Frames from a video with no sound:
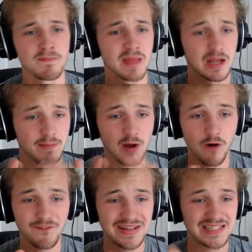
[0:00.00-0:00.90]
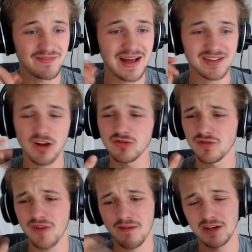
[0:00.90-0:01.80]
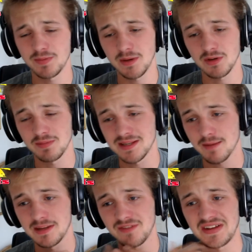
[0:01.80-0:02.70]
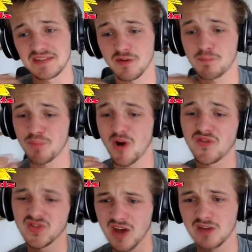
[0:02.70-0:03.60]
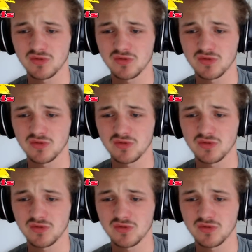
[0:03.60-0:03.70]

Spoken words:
It can be offensive. It has 105 HP, which means it can be defensive on both sides,